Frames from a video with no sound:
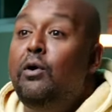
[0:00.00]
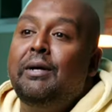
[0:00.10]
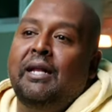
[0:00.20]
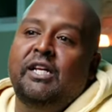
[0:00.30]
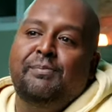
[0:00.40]
I
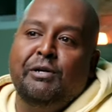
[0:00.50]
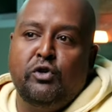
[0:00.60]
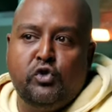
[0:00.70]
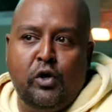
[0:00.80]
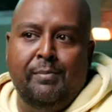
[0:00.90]
don't get any
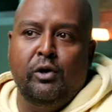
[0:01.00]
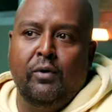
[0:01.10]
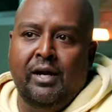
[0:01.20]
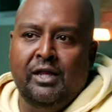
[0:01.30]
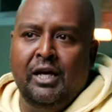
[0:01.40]
special treatment
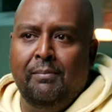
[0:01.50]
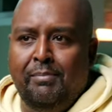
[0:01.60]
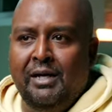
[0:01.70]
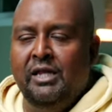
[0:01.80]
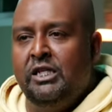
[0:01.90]
or anything,
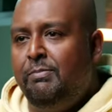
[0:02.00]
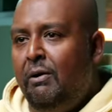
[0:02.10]
but in